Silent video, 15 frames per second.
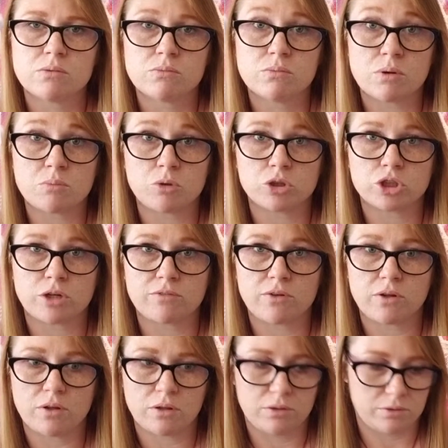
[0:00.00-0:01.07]
One more shuffle.
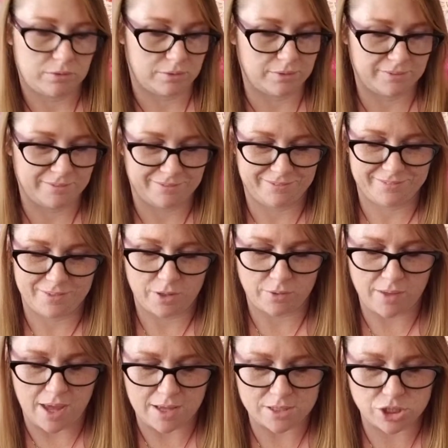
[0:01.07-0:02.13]

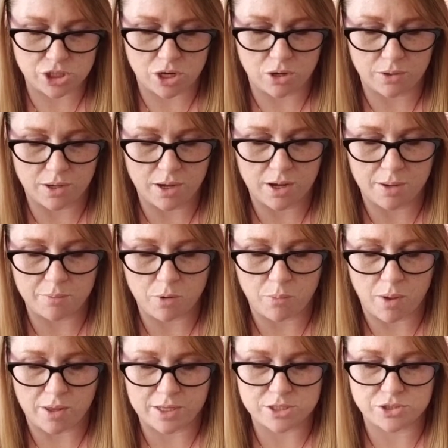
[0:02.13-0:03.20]
Okay, so
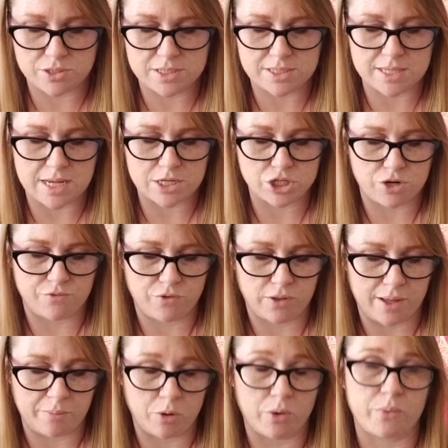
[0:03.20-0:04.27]
while I do this last shuffle,
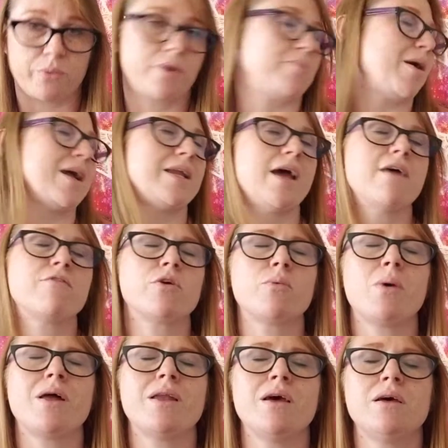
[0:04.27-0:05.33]
I'm going to remind
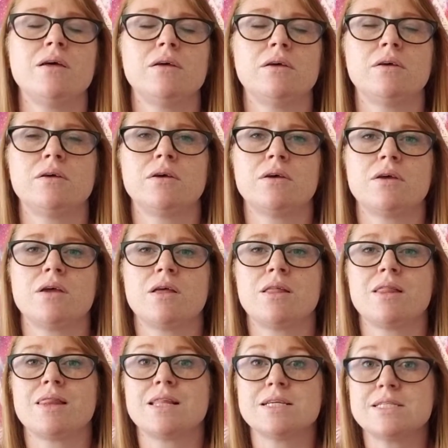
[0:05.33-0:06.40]
everyone
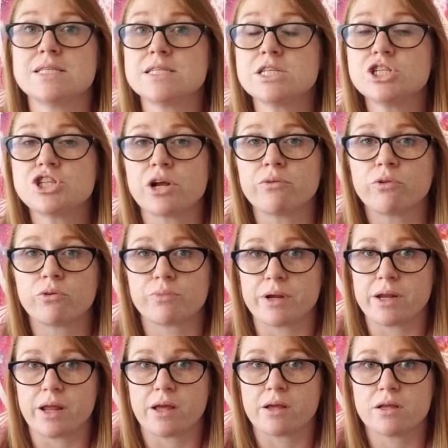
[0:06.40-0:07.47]
this is a general
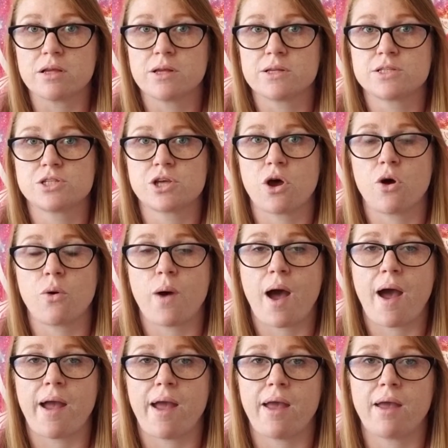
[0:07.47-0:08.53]
reading, so
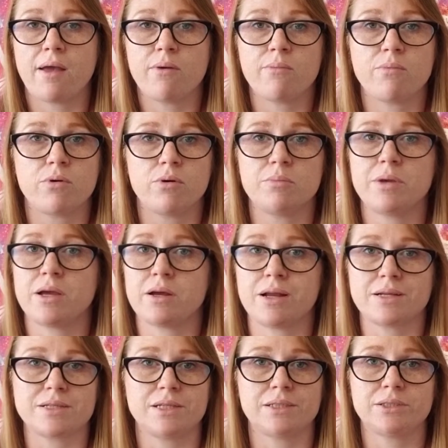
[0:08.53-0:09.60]
I will be
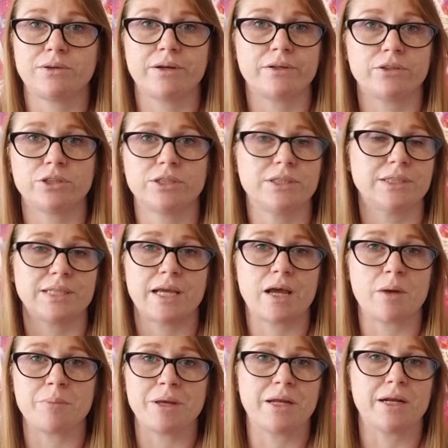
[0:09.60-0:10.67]
connecting to energies. They
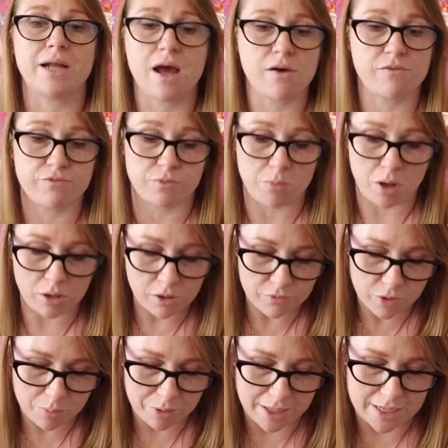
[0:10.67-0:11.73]
come in and out from all over
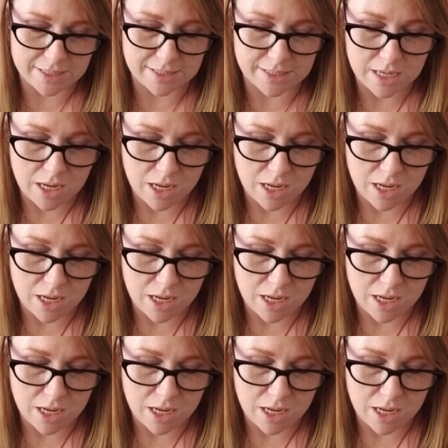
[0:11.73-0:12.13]
the place,